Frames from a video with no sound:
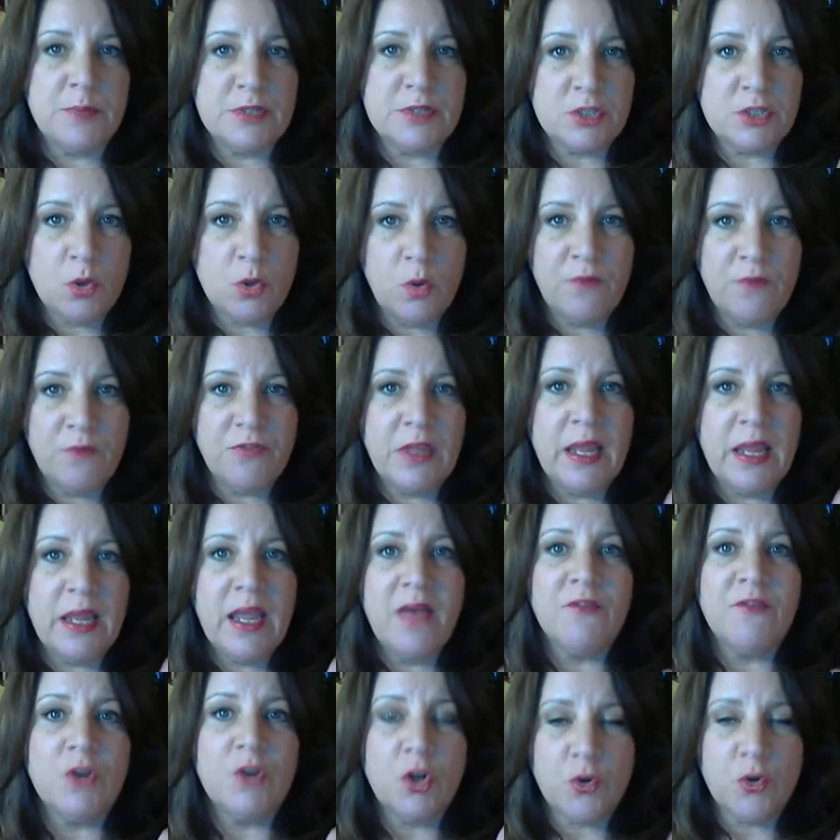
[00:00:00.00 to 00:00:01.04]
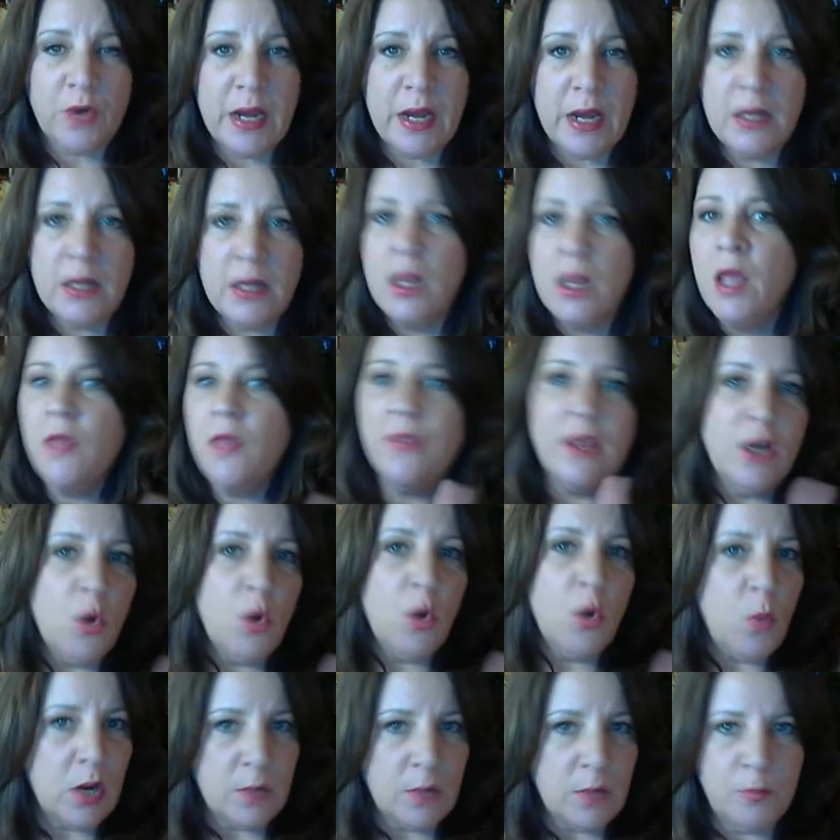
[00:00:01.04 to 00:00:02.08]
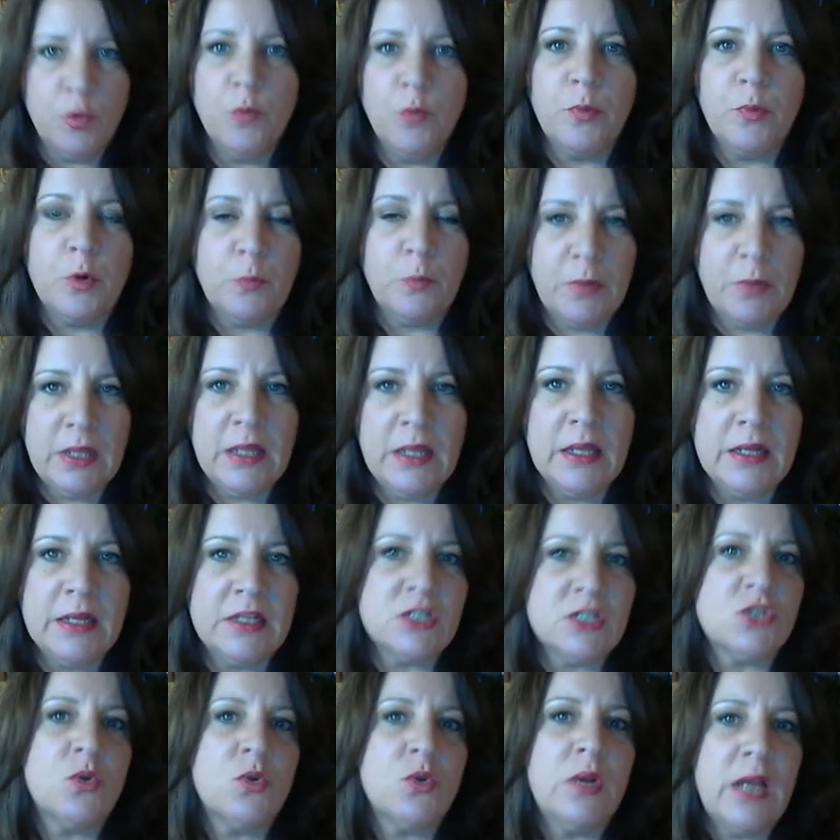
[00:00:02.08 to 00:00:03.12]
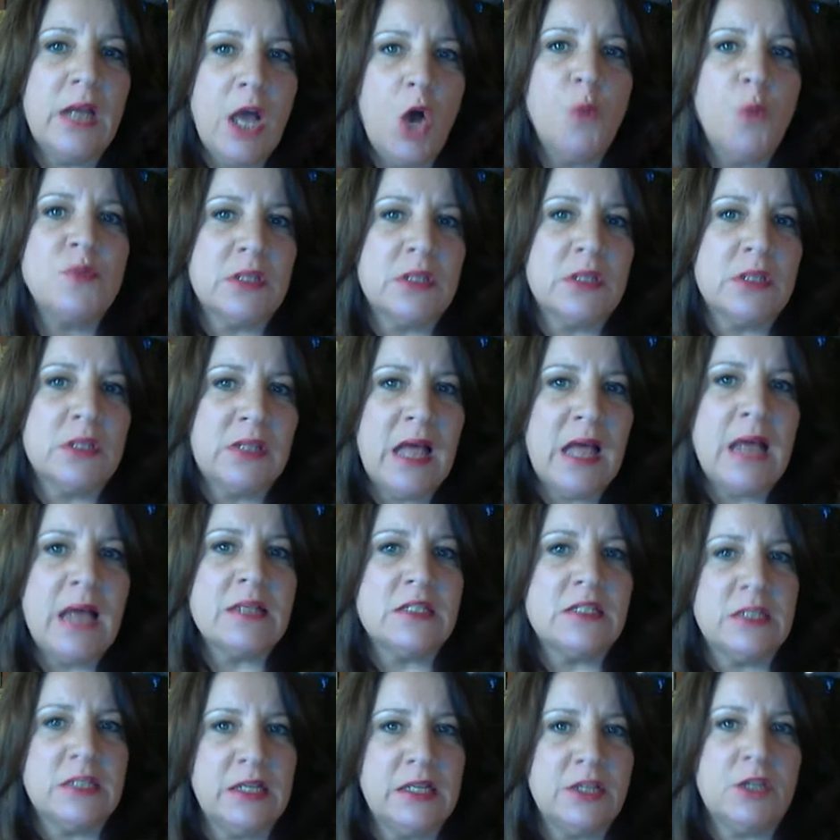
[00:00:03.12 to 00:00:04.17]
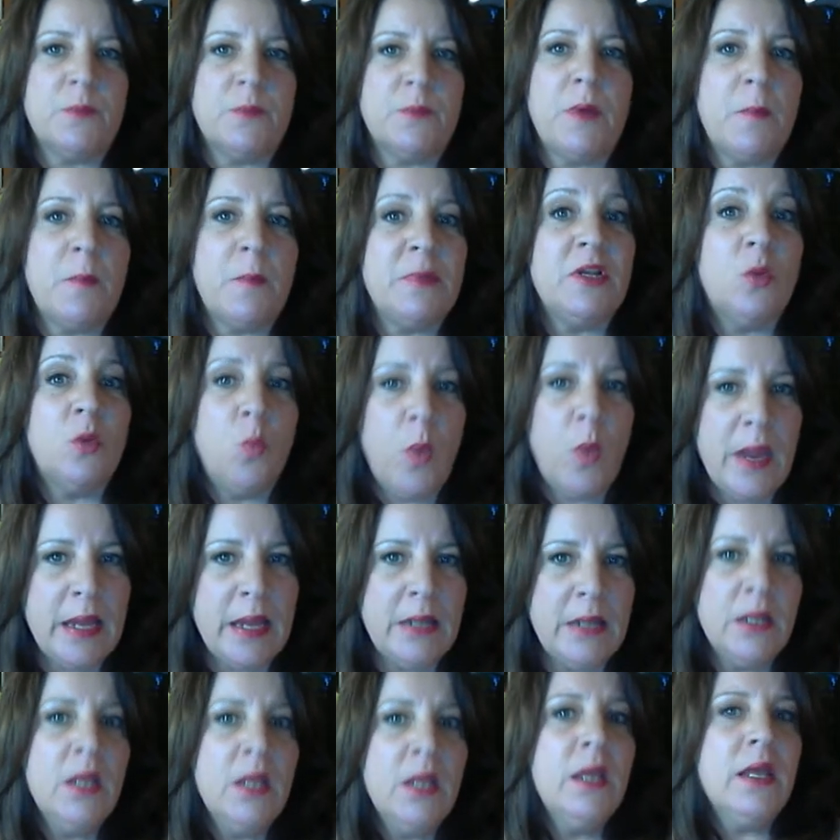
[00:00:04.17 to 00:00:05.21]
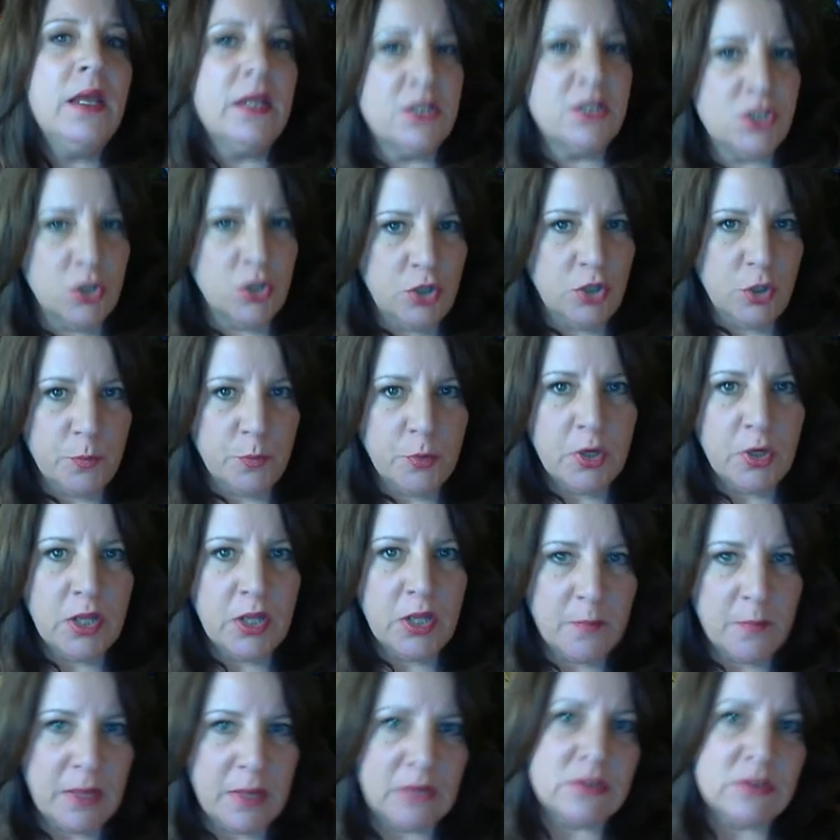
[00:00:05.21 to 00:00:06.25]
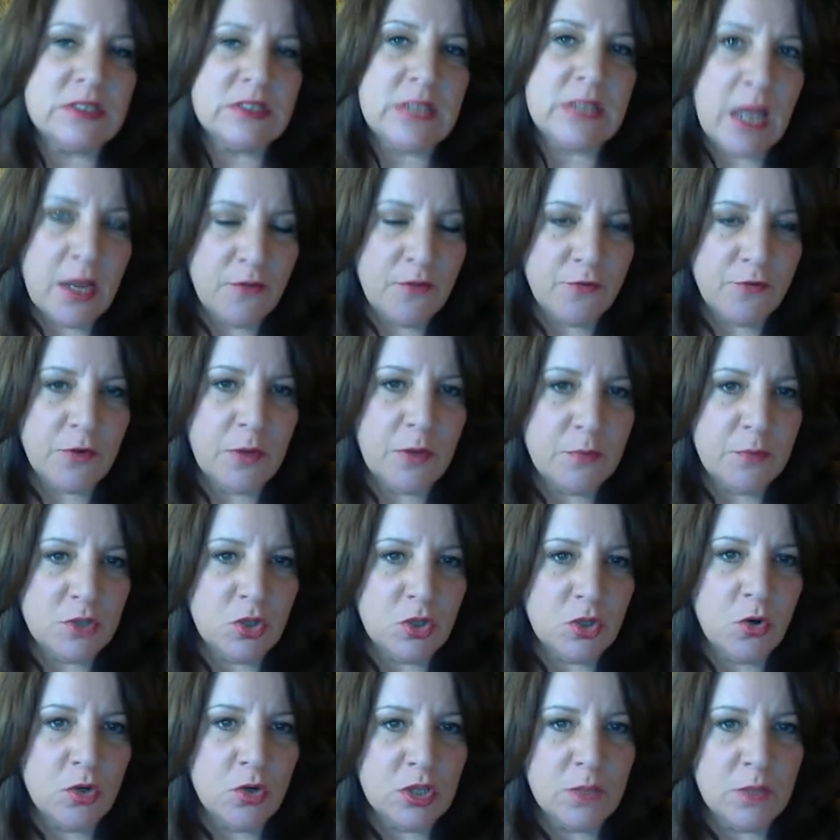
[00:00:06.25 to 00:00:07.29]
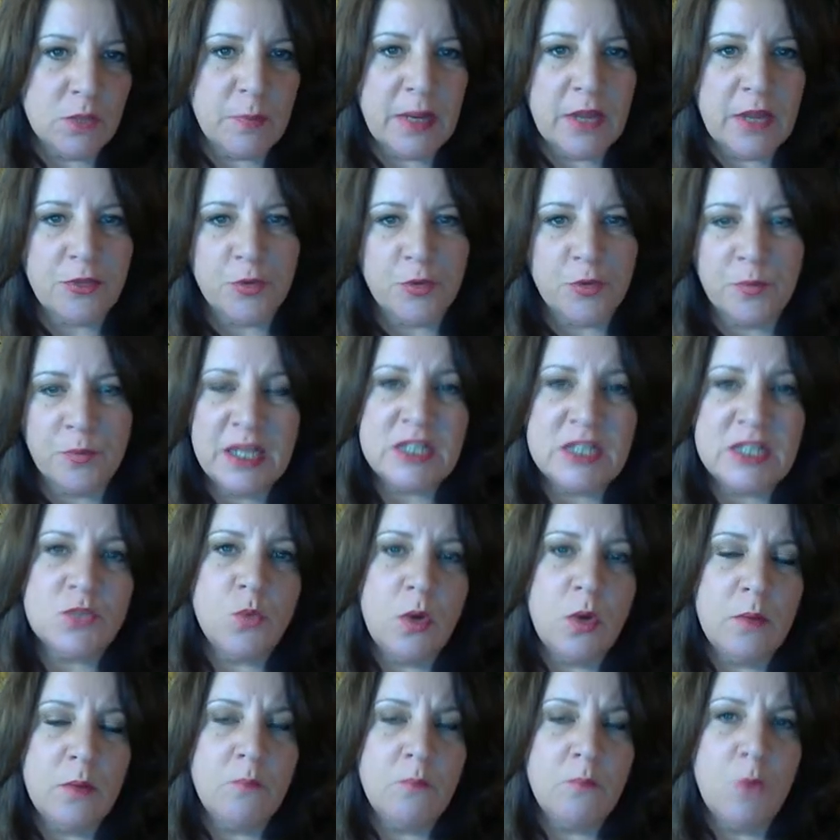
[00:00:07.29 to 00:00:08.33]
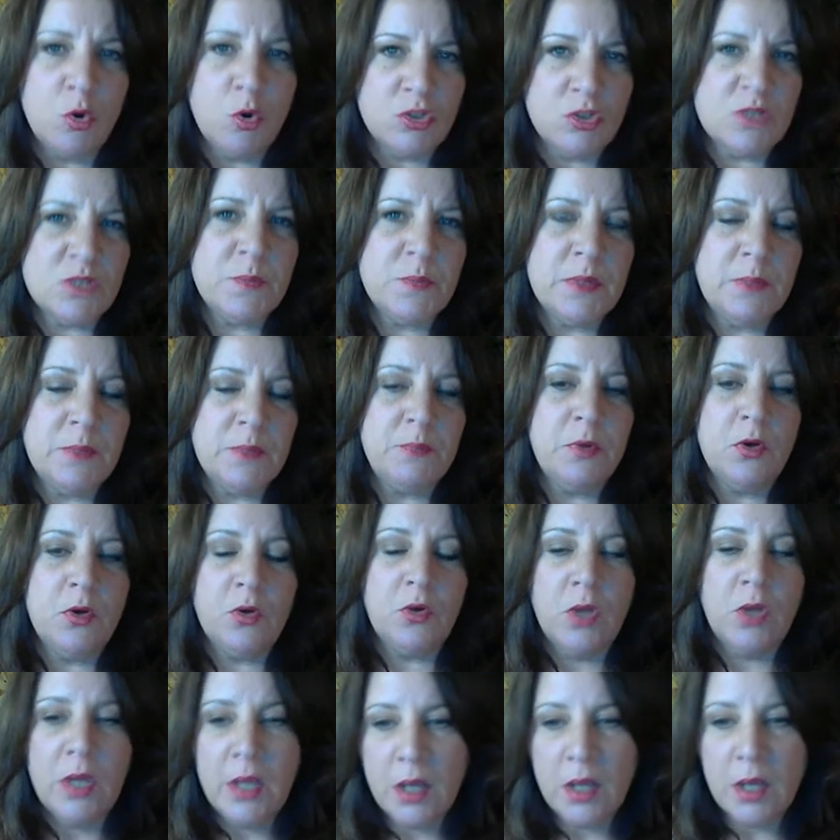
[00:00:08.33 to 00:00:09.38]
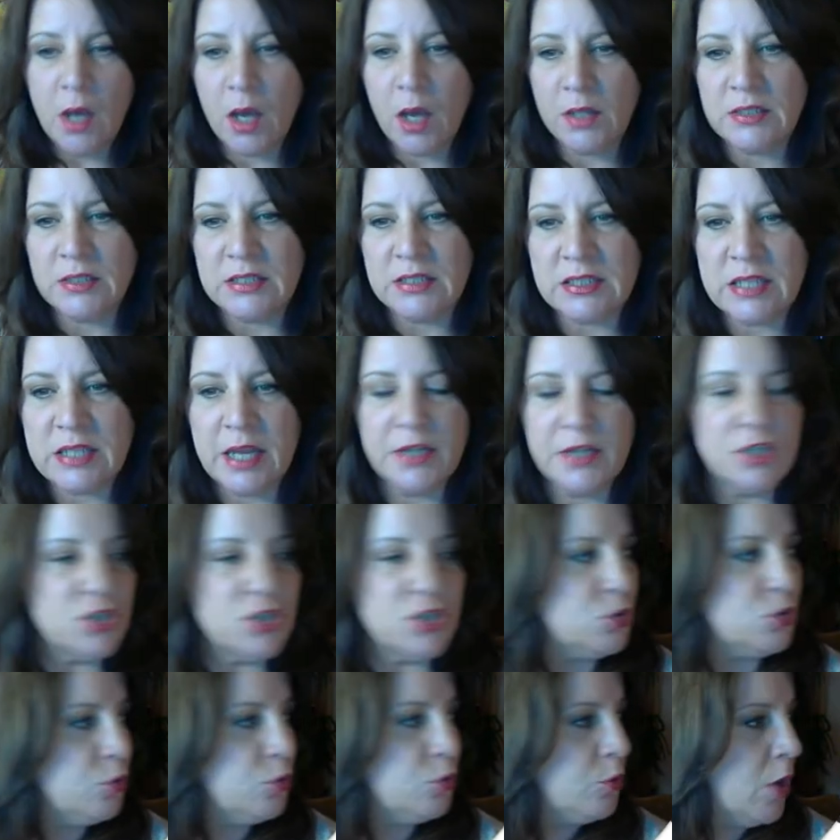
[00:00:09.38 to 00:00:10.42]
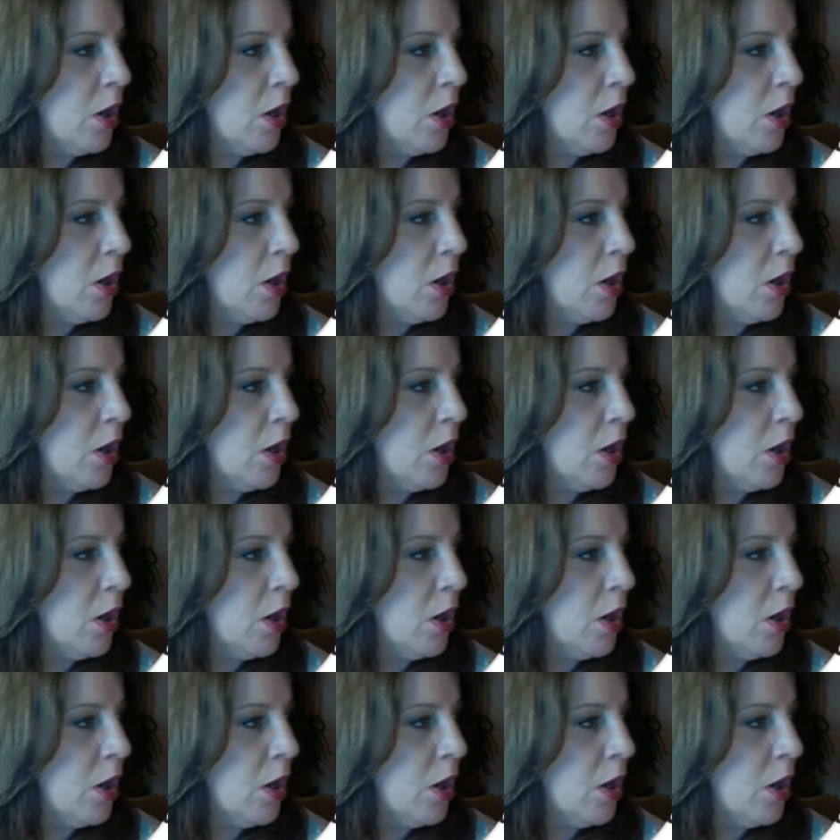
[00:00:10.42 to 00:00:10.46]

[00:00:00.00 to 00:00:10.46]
So if they have a crate, they don't want to poop or pee in it, so it helps a lot to get the puppy to wait until you're putting him outside for him to go to the bathroom. That's what most people decide to do